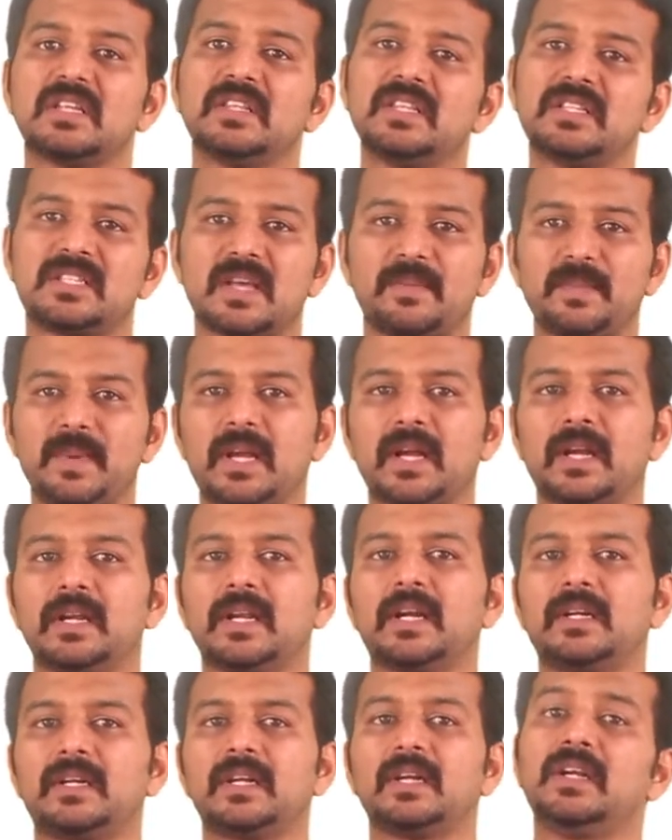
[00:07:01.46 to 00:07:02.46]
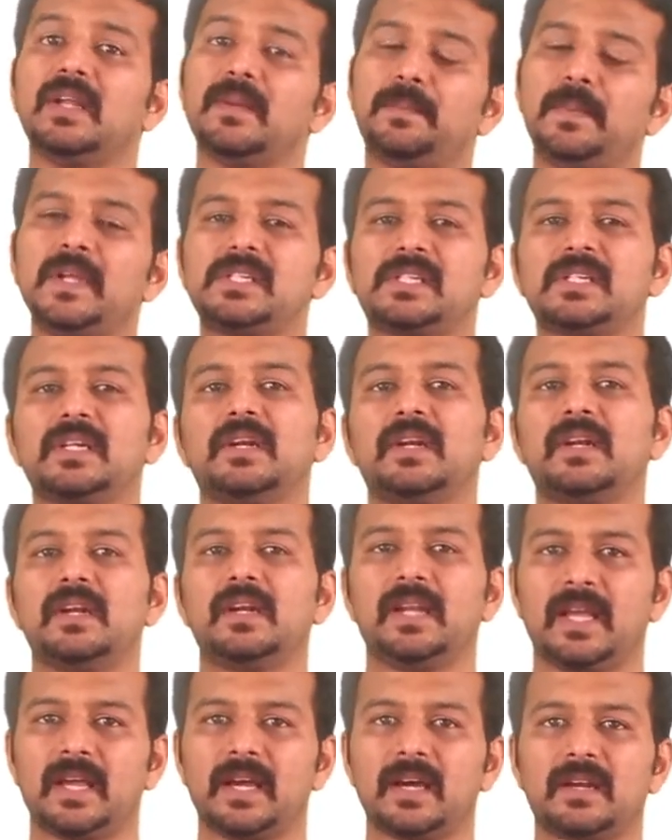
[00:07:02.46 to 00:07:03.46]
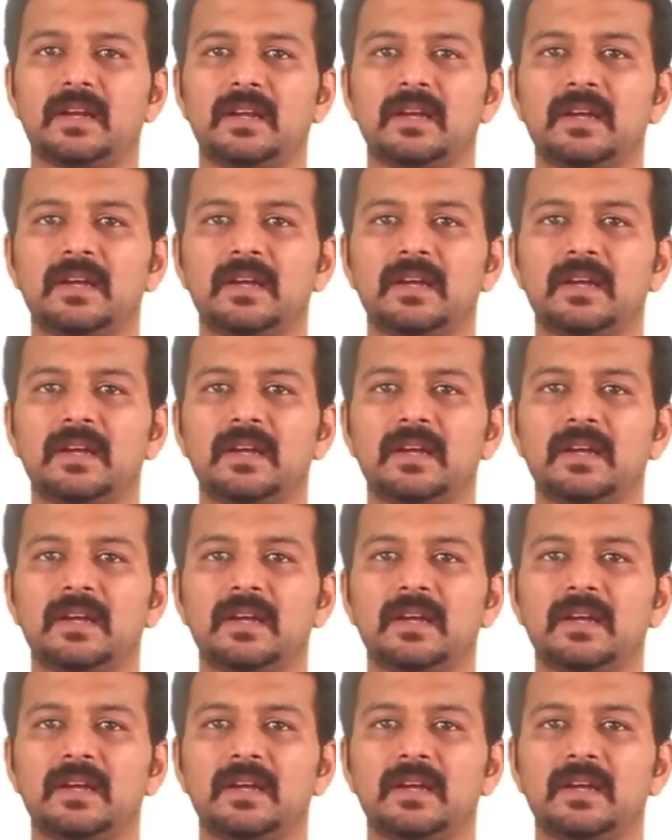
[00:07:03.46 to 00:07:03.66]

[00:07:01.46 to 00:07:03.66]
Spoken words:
in the semiconductor depletion layer